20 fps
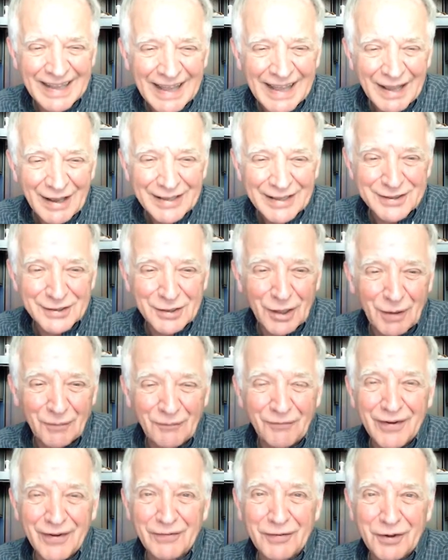
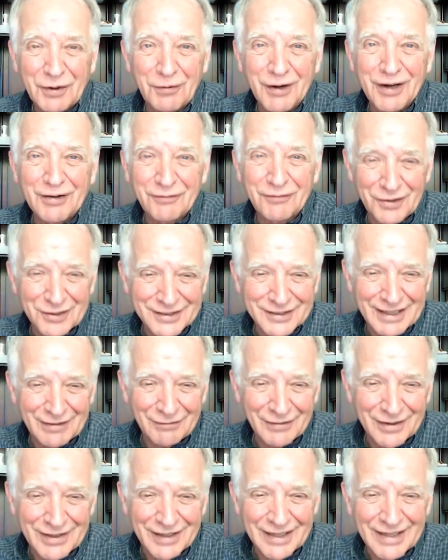Psalm 51, verse
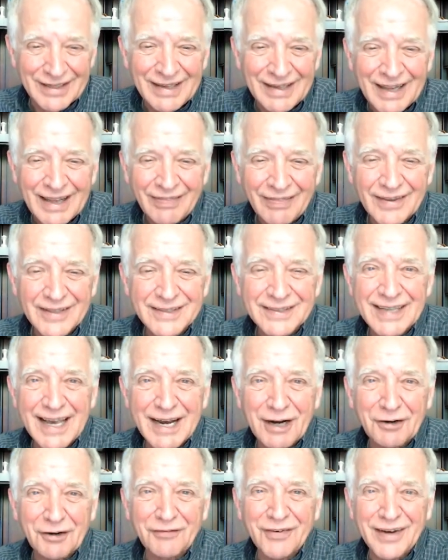17. The
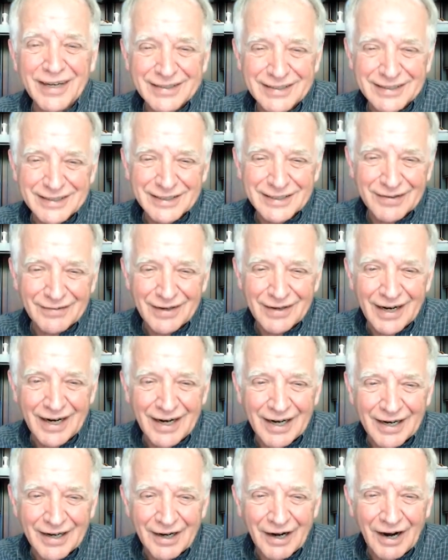sacrifices of
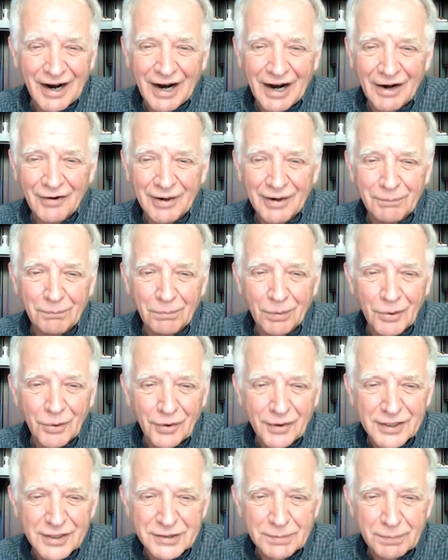God are a
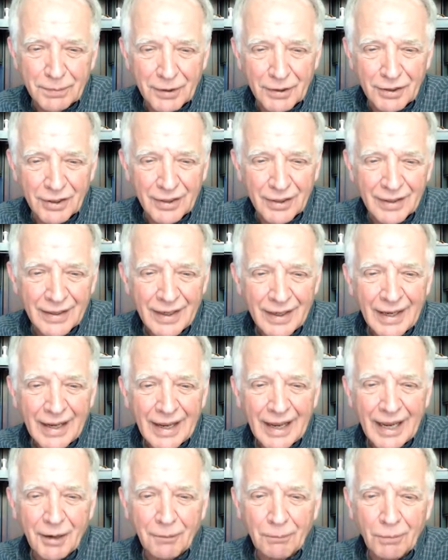broken spirit,
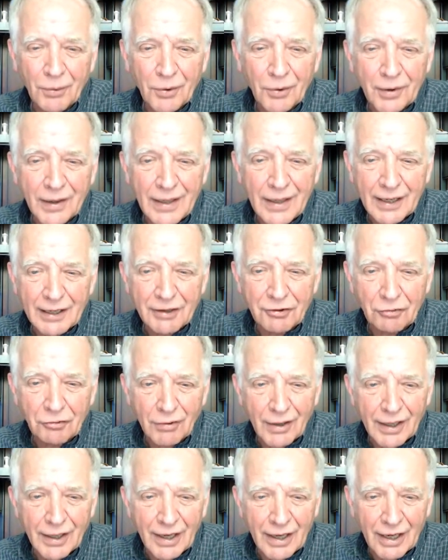a broken and
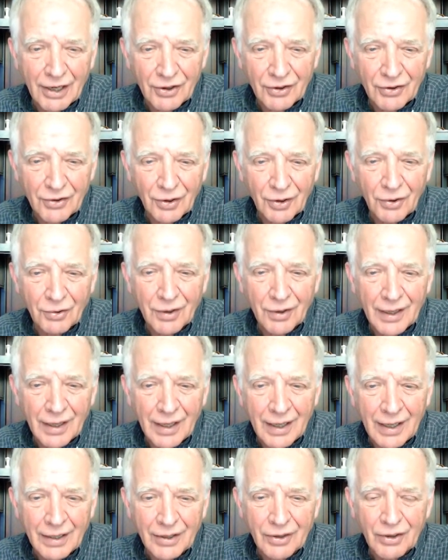contrite heart. O
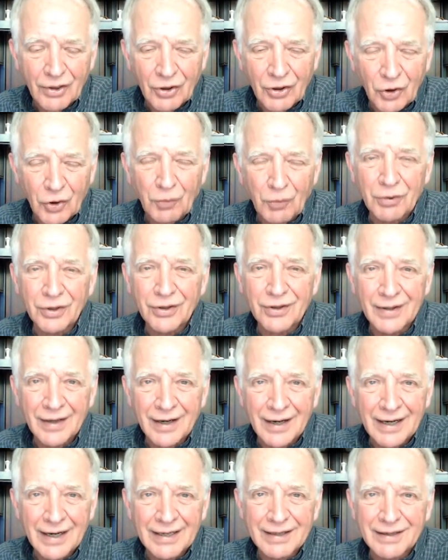God, you will
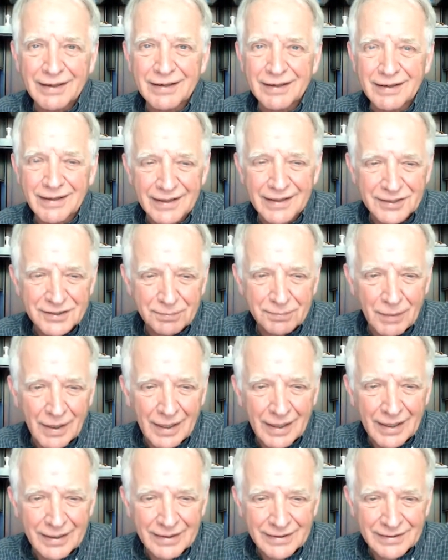not
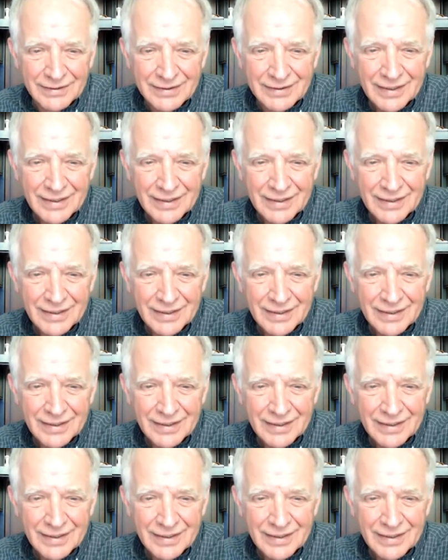despise.